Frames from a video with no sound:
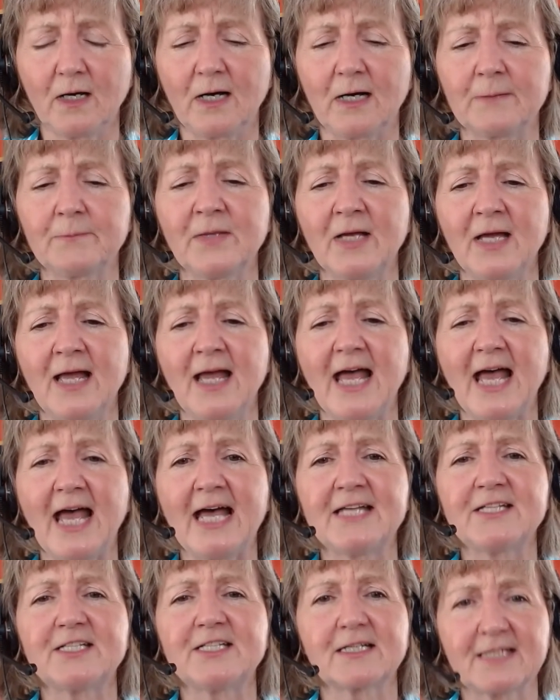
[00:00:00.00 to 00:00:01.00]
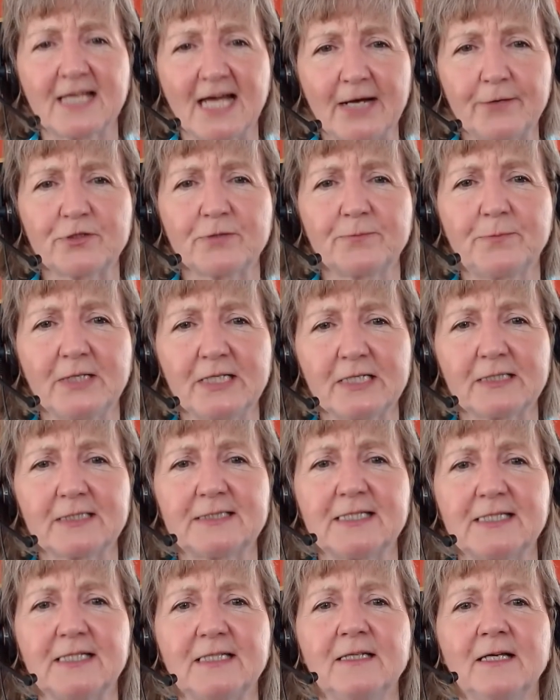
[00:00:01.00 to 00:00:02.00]
Um, and
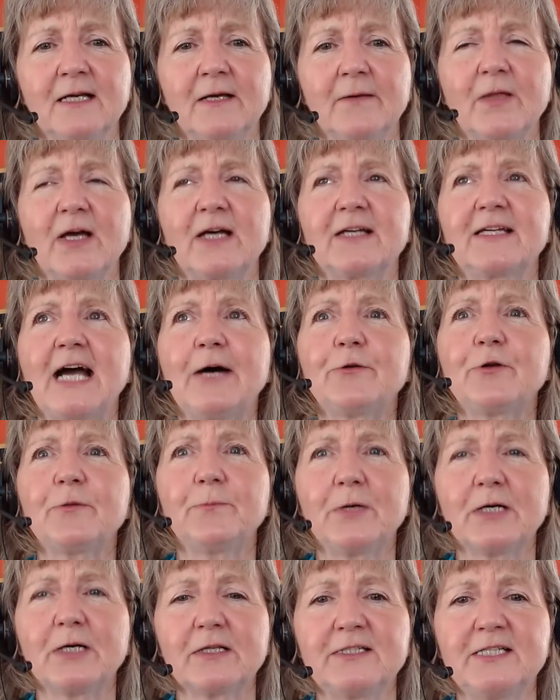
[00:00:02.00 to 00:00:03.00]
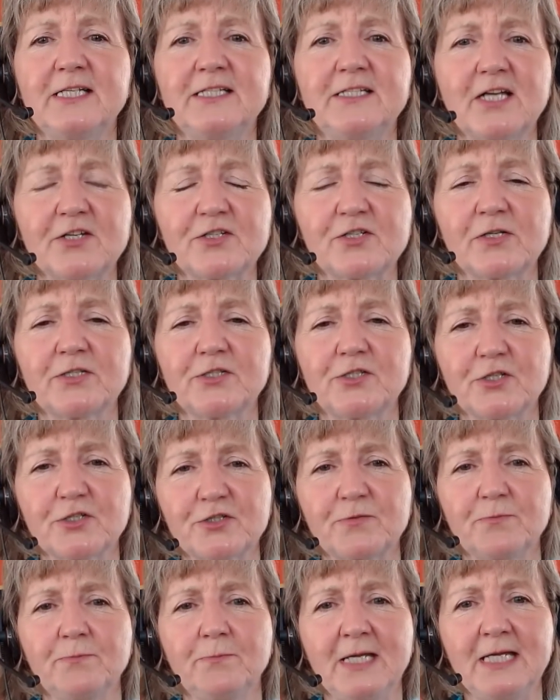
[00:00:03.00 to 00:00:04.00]
accountability accountability doesn't
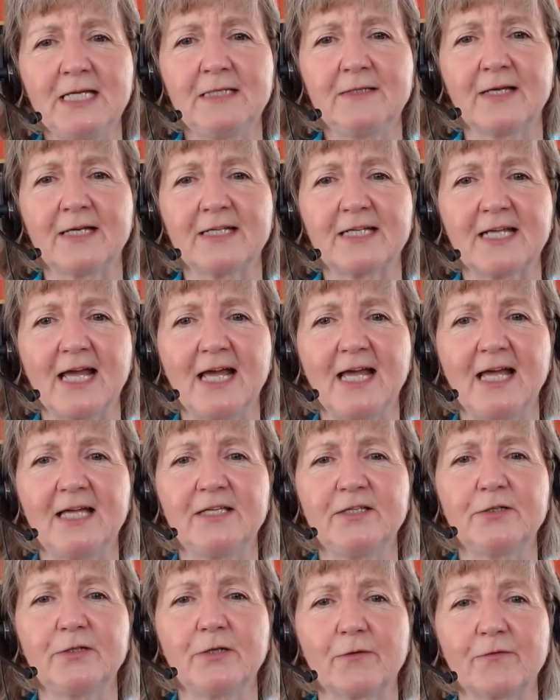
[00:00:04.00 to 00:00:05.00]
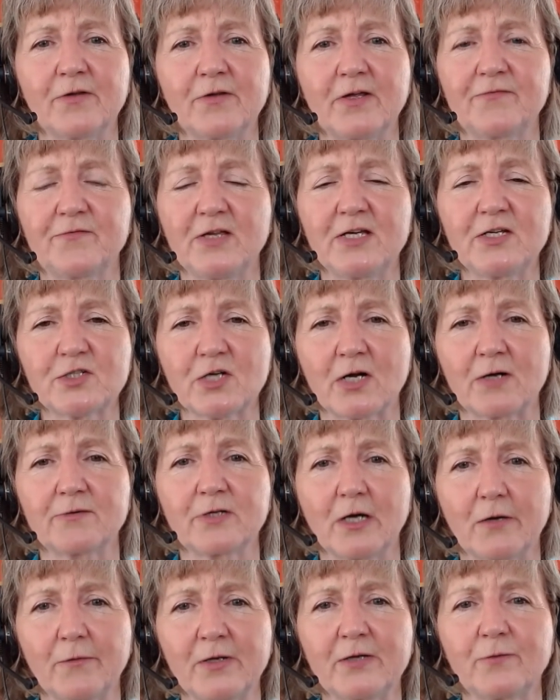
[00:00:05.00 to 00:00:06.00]
just mean that hey you know if things aren't
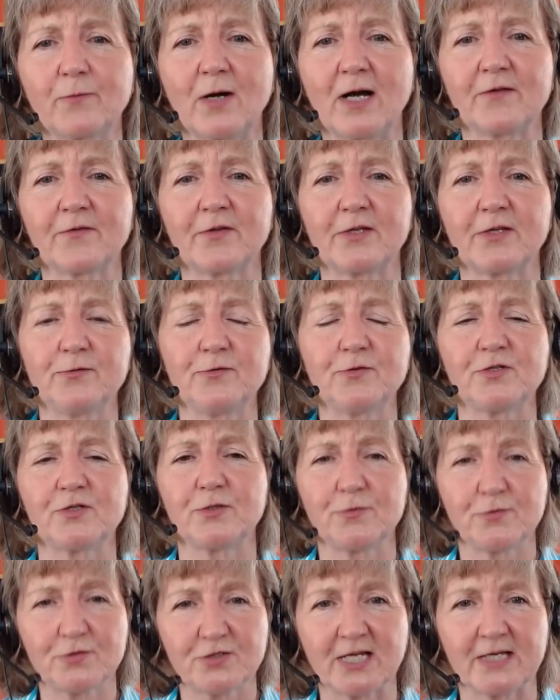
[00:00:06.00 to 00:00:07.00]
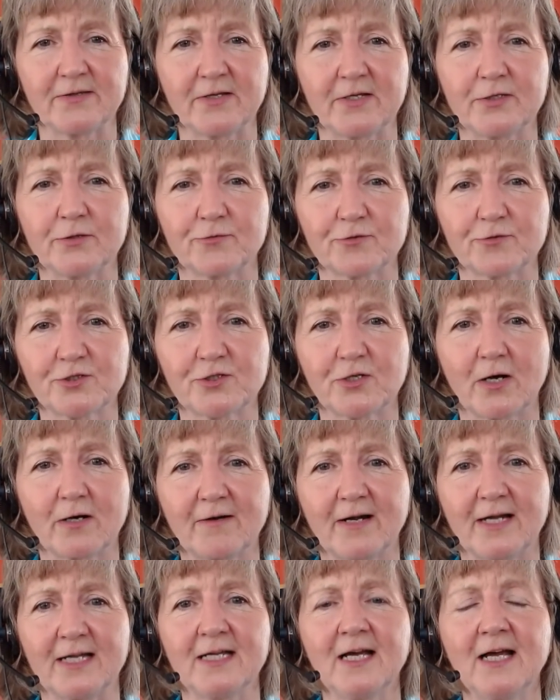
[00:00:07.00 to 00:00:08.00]
going well that you you say that you're
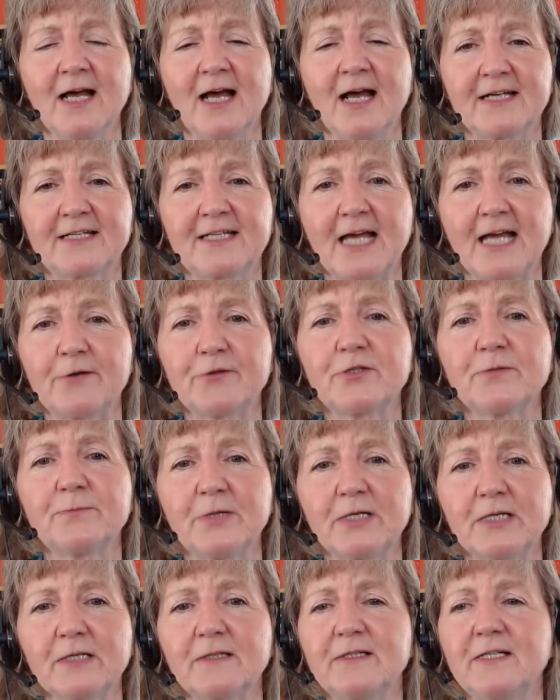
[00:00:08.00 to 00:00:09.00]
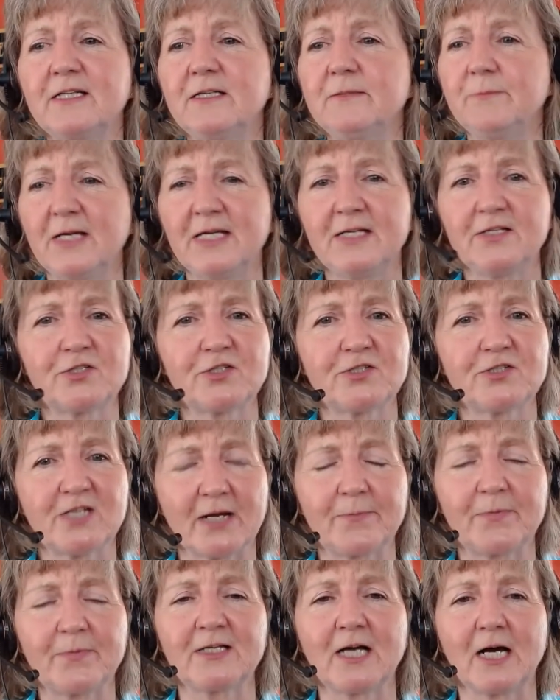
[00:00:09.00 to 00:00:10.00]
sorry accountability means
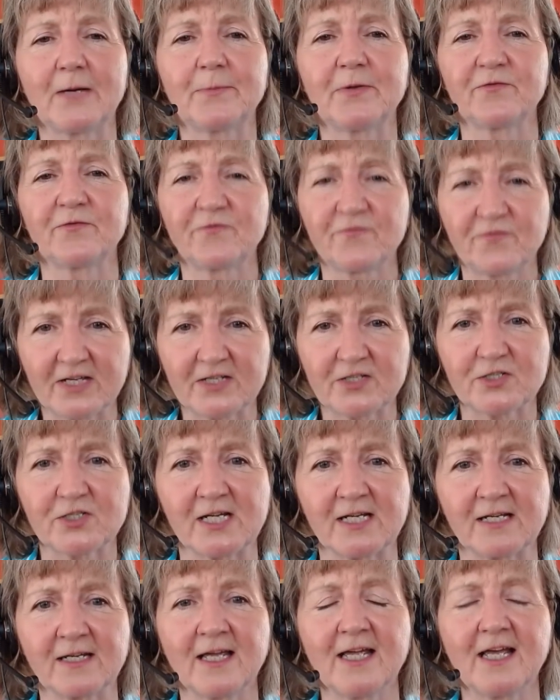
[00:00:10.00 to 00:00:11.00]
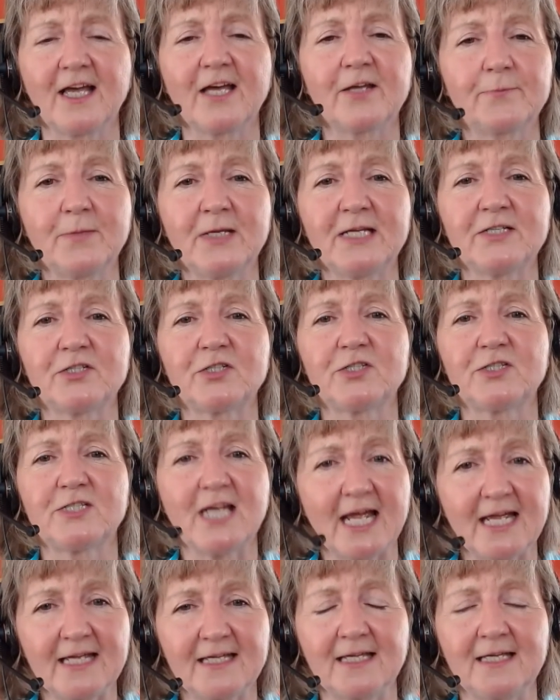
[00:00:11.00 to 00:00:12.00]
stepping up and fixing it means
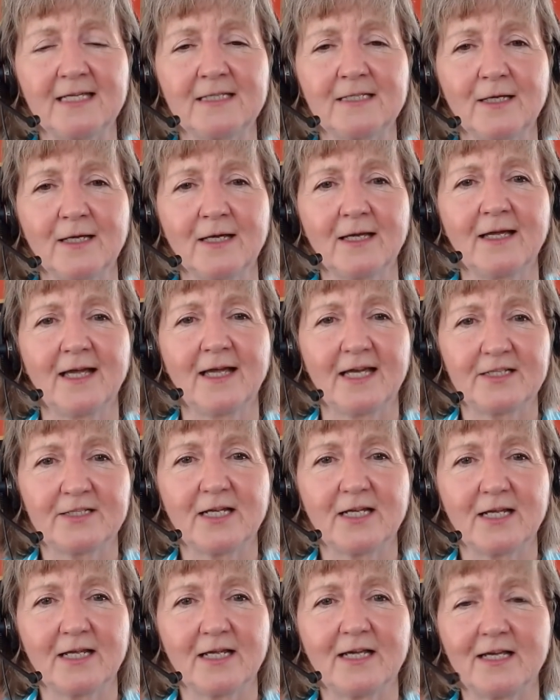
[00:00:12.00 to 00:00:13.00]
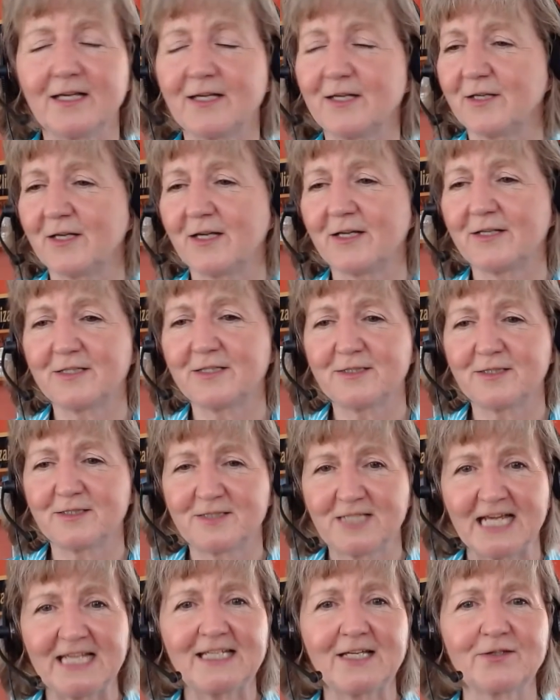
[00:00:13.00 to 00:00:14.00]
taking it uh,
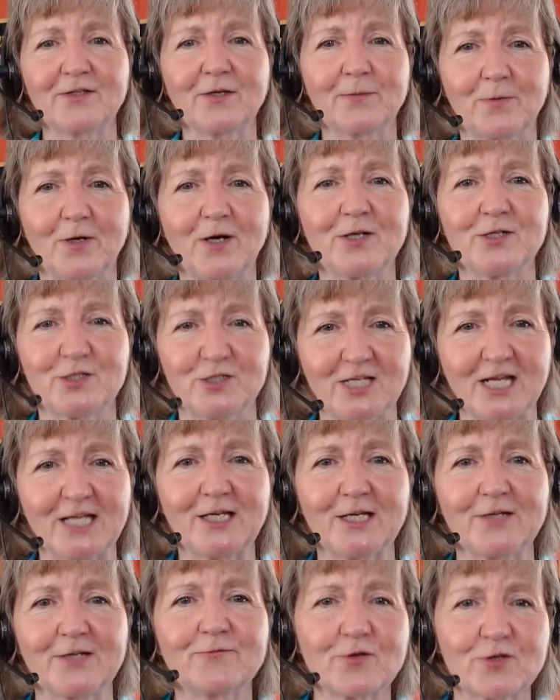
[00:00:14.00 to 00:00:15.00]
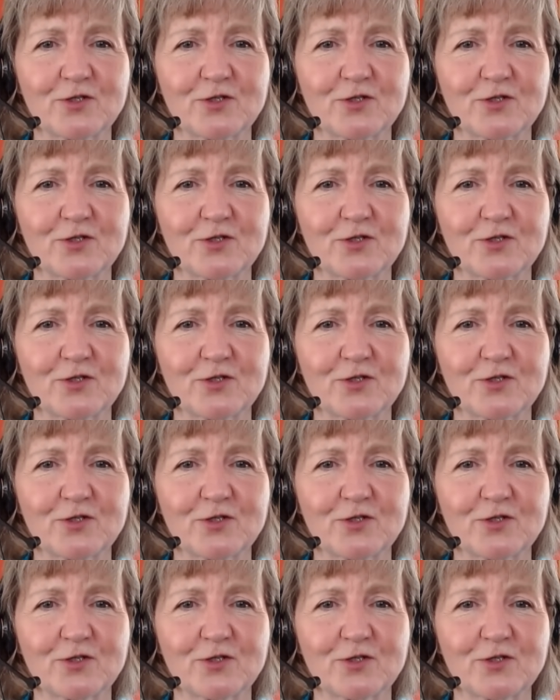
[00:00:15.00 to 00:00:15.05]
taking the punch, taking